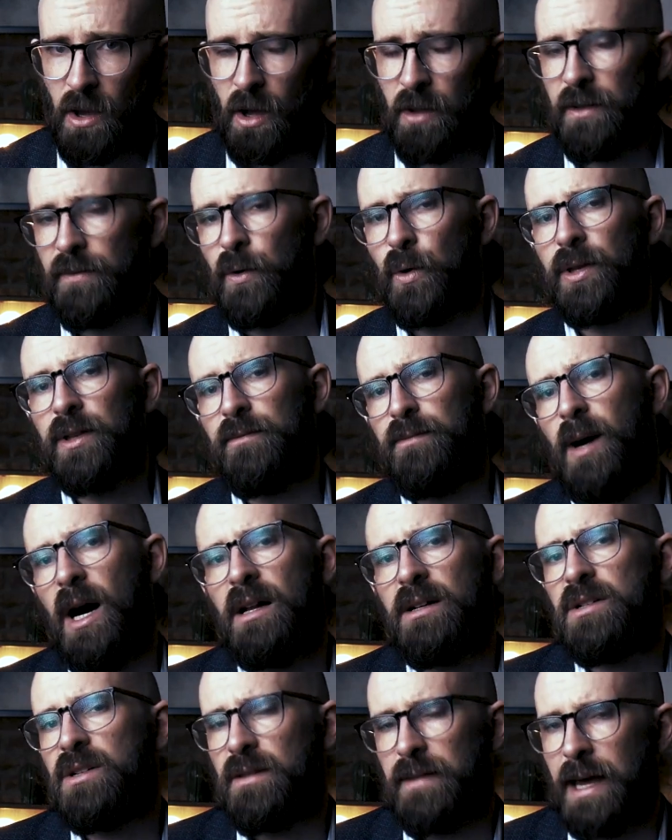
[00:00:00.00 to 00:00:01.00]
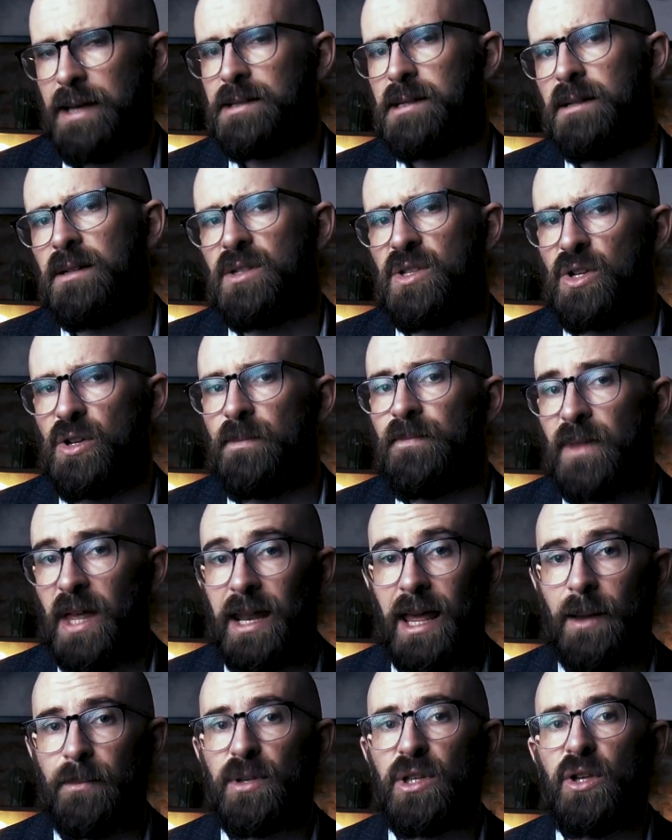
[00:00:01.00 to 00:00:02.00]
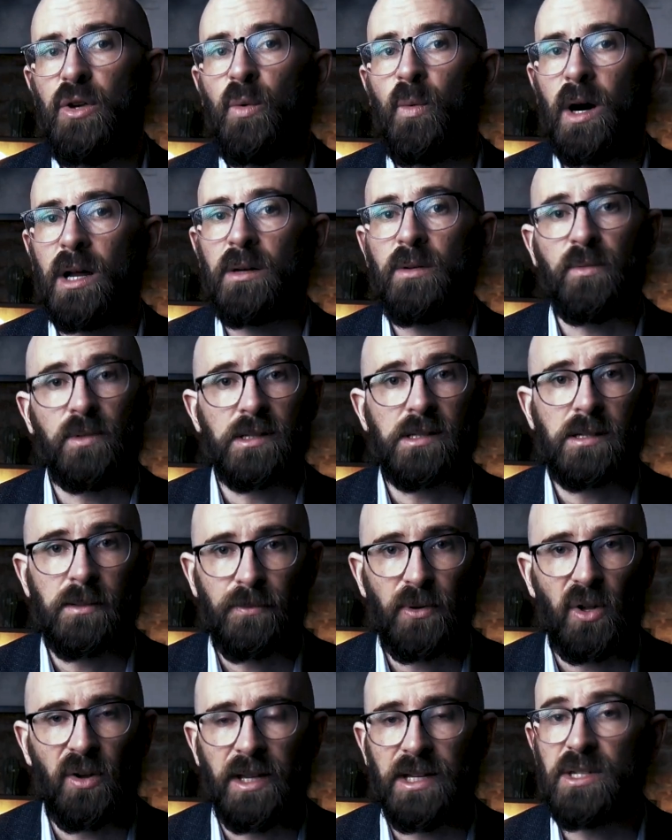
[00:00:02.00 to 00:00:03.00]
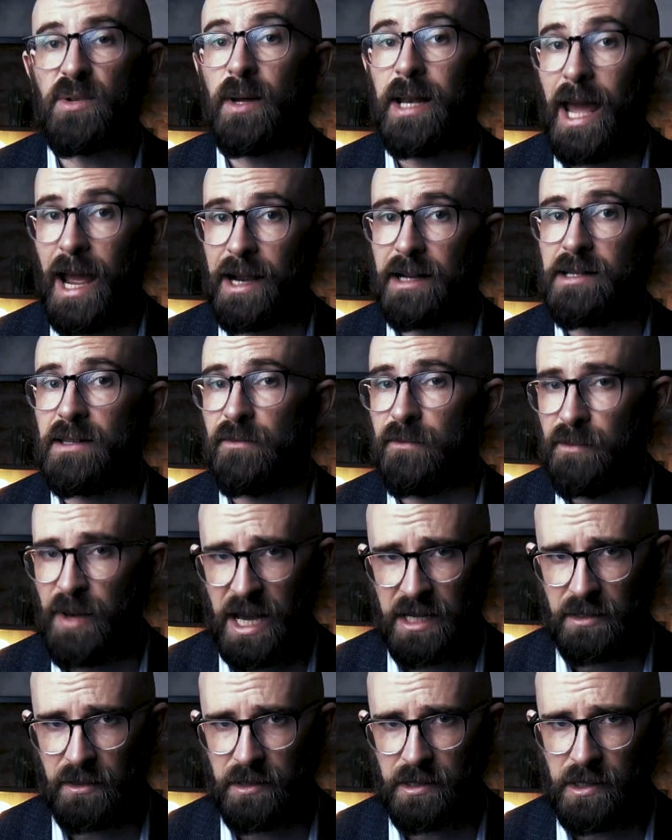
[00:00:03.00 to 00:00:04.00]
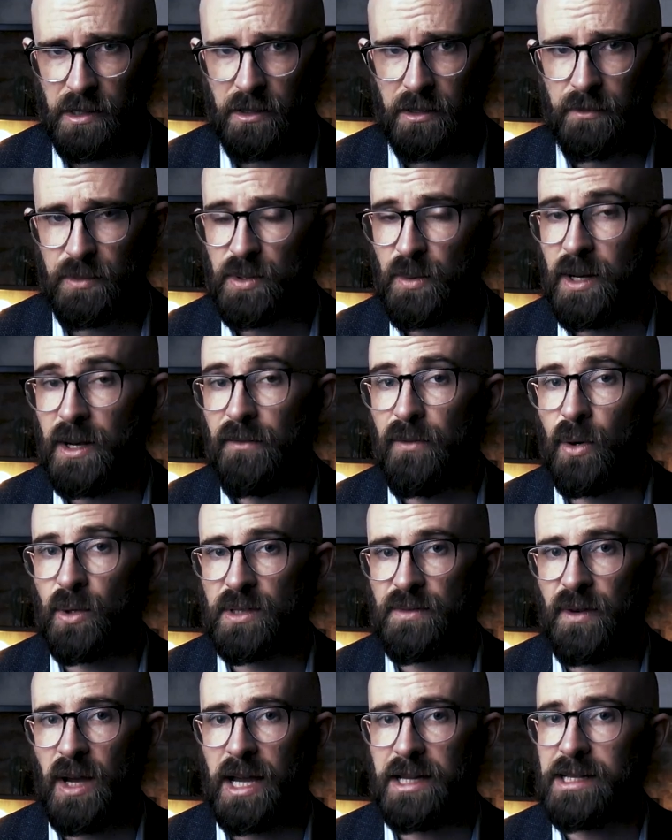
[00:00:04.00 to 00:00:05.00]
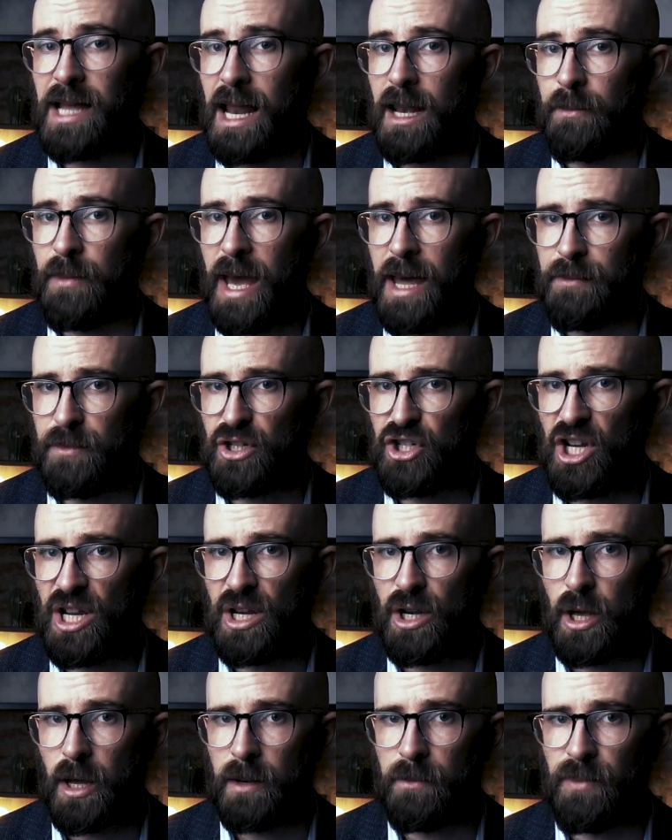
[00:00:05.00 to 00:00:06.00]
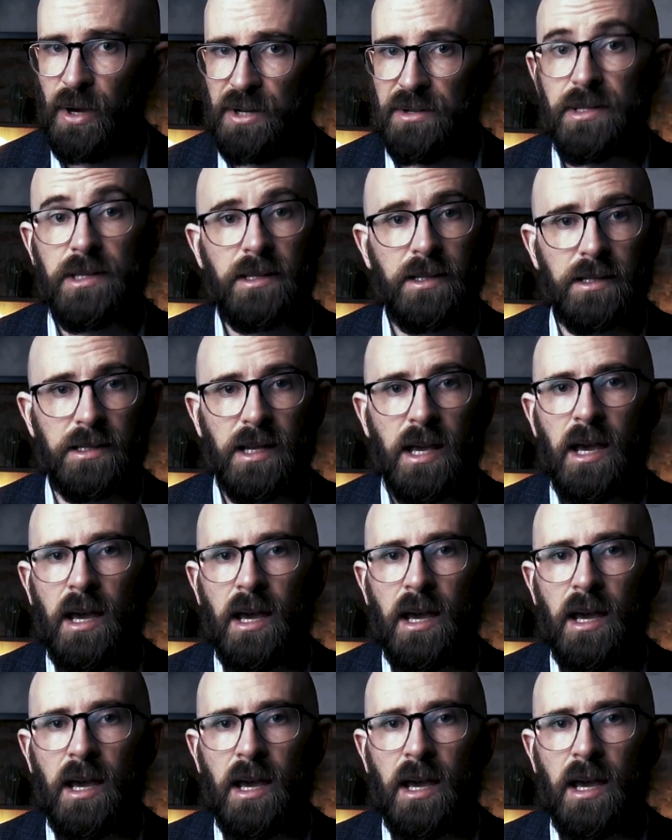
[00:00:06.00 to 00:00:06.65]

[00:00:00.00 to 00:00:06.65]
On the 4th of March 2002, an MQ 1 was deployed to an active battle zone between a fortified Taliban machine gun post and